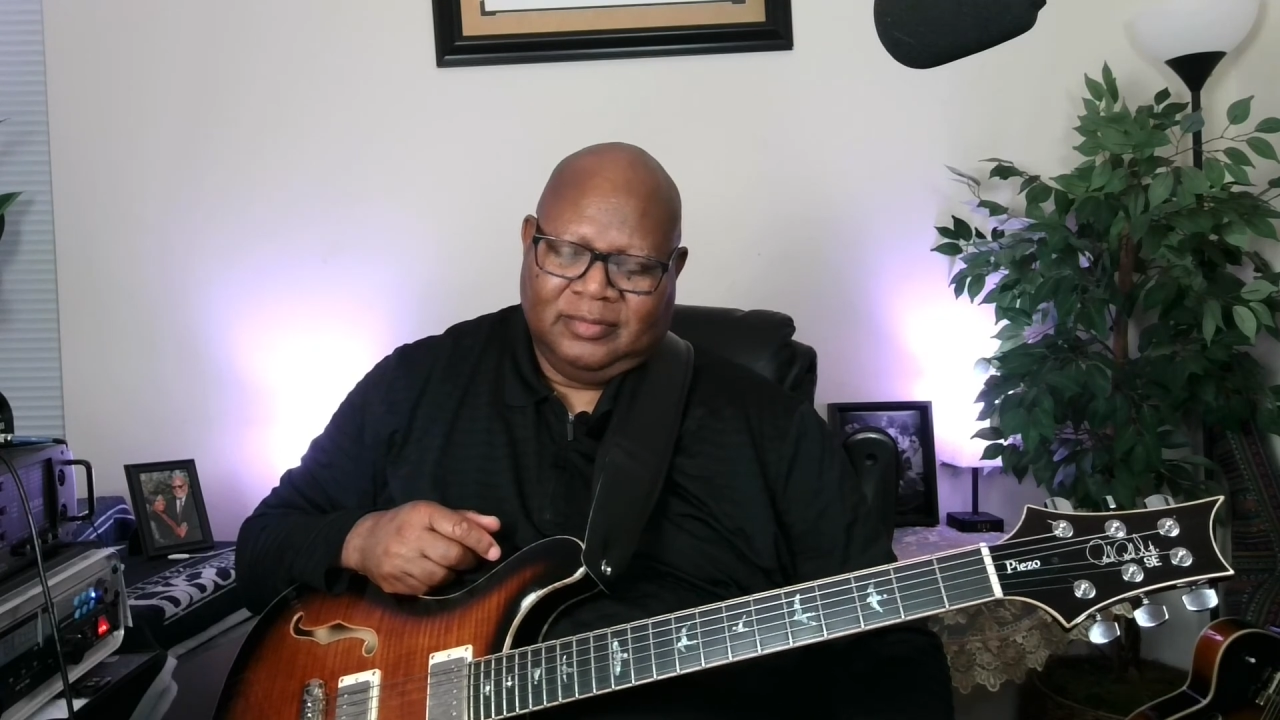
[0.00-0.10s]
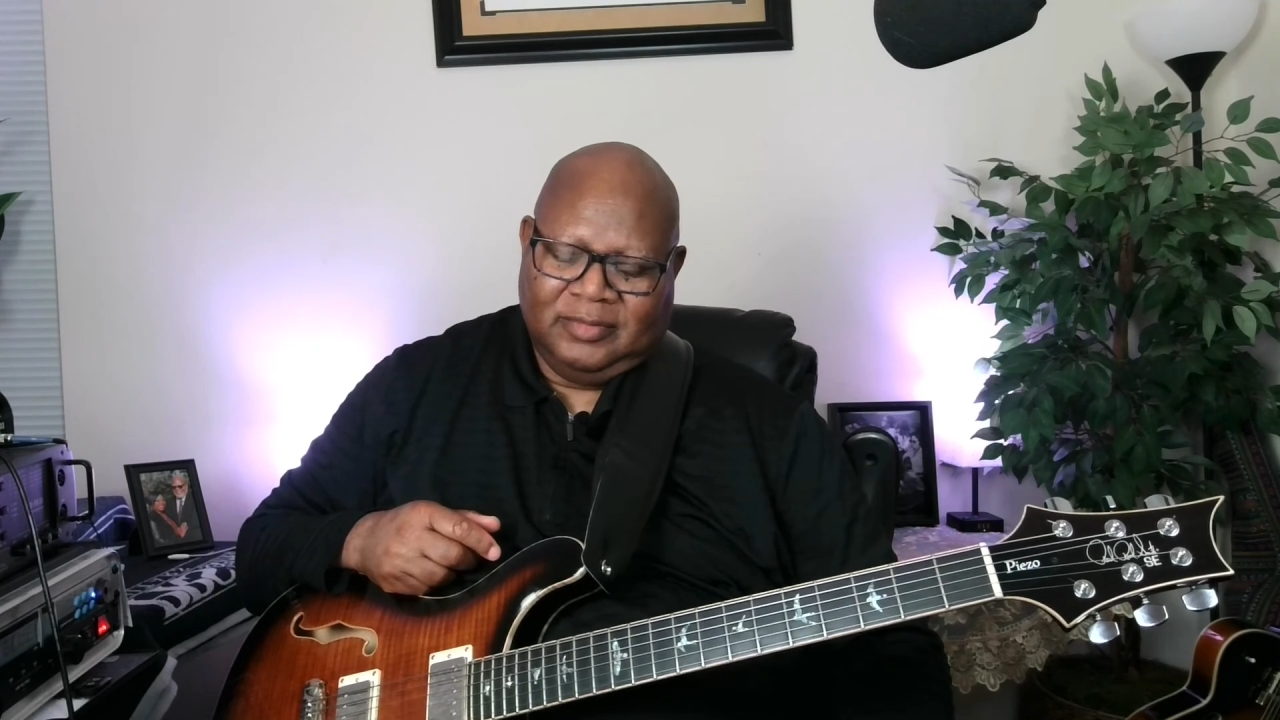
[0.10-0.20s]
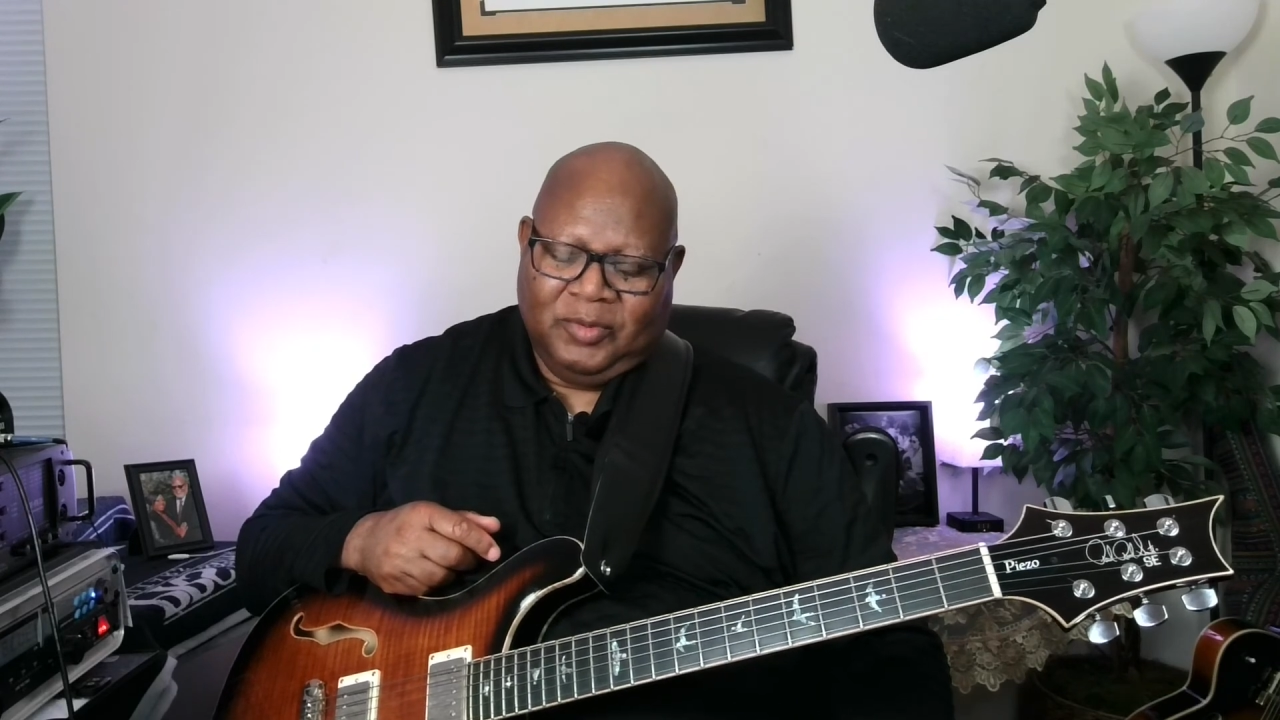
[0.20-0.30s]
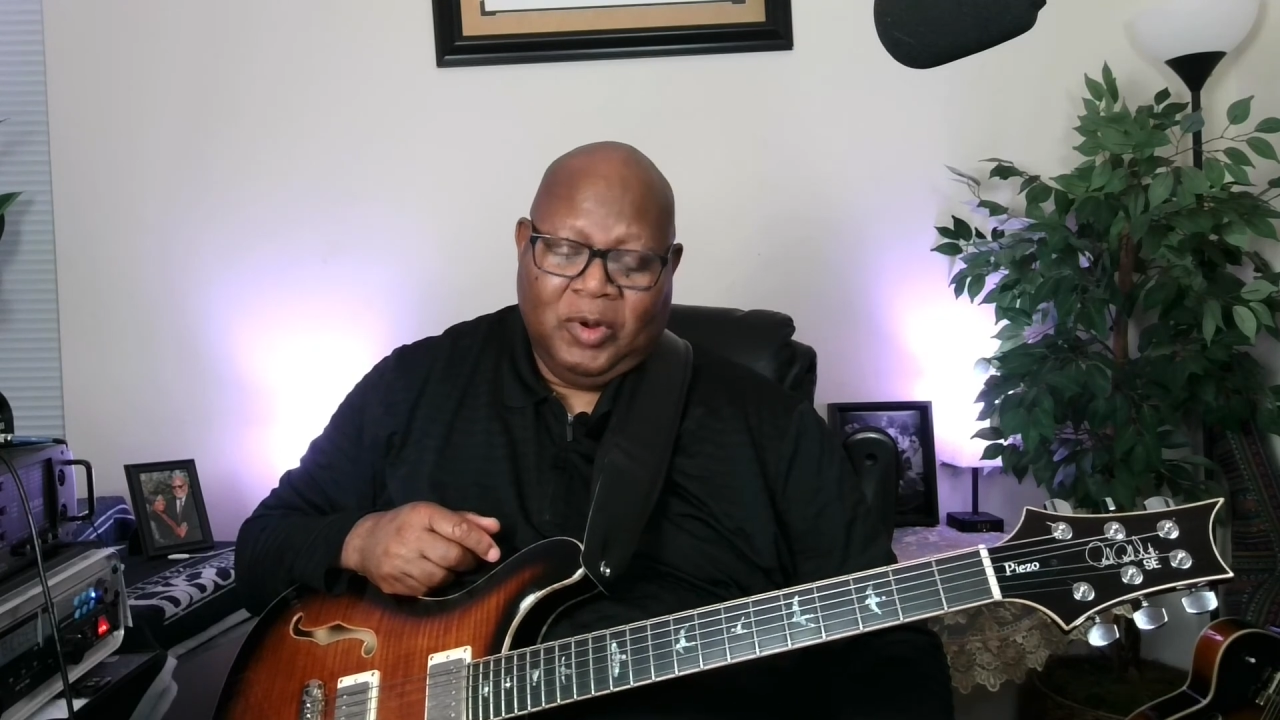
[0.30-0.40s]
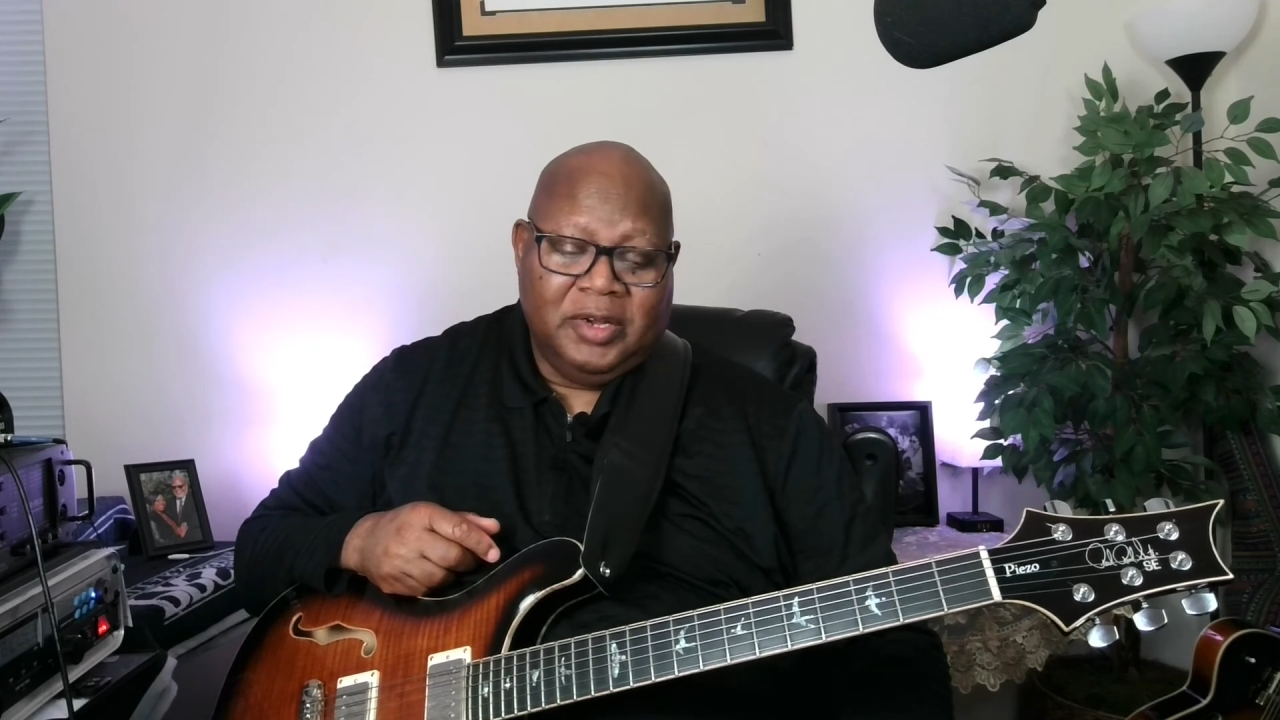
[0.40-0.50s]

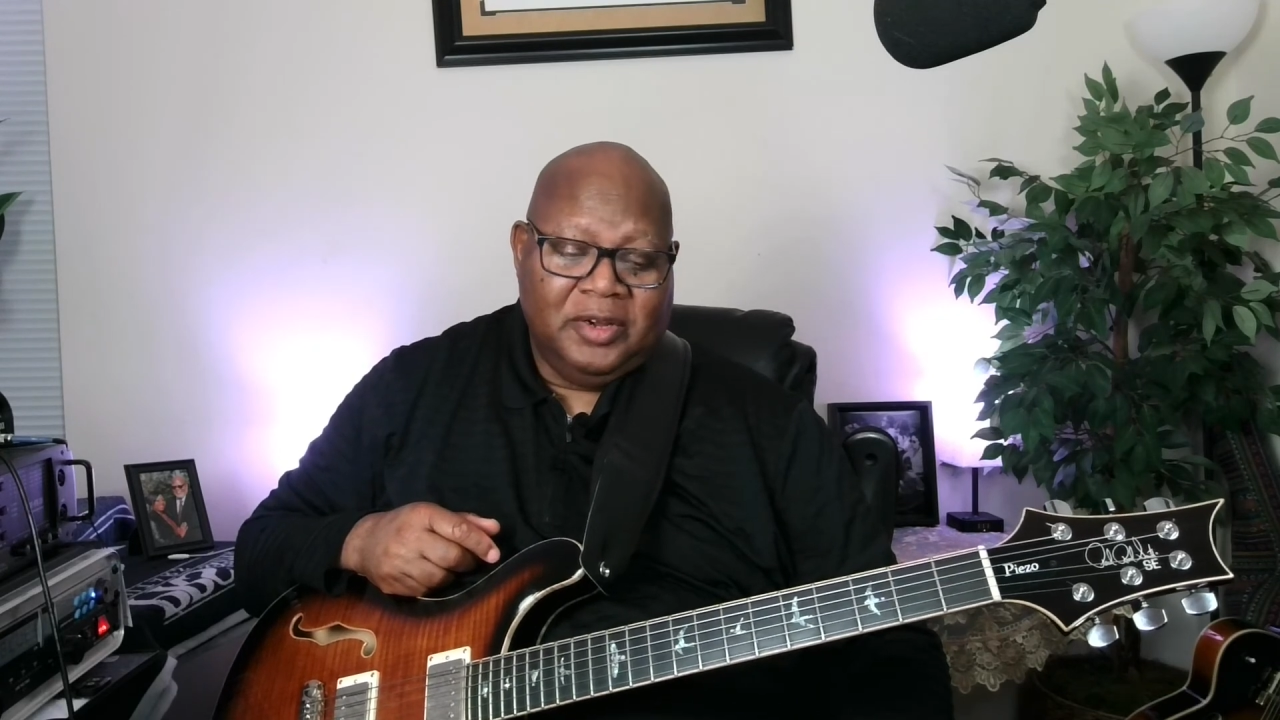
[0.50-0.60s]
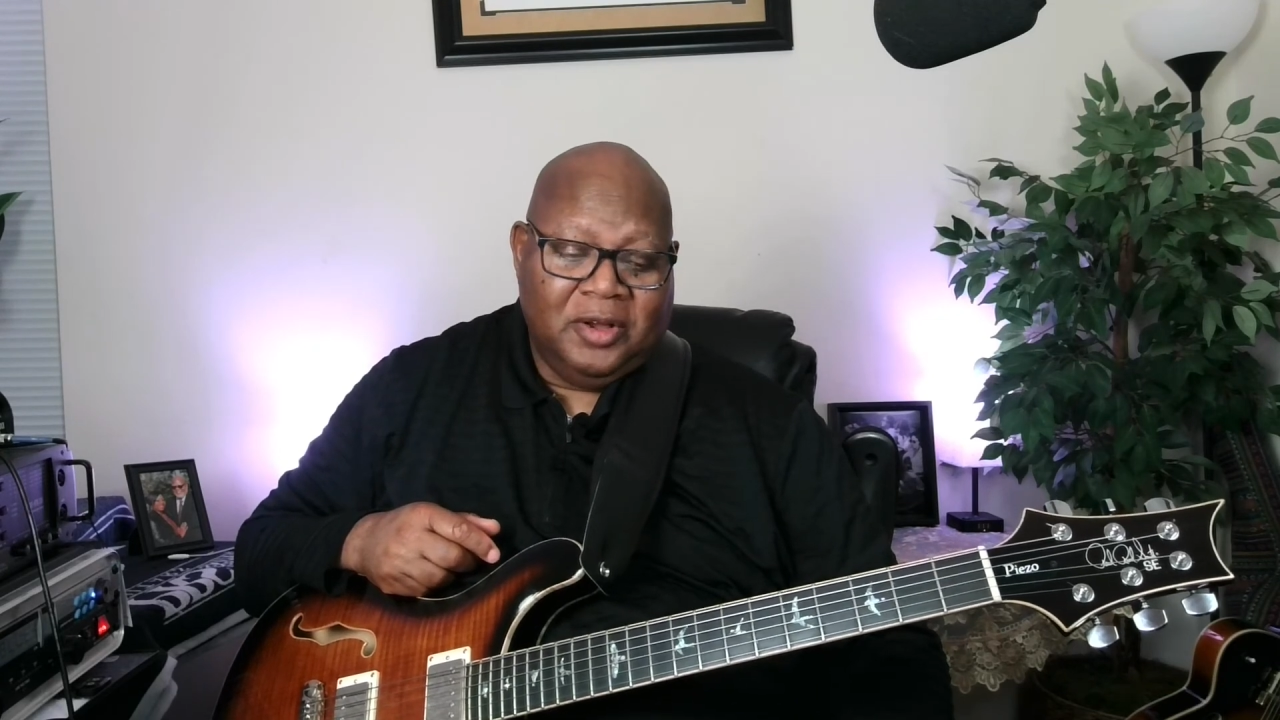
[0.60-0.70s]
What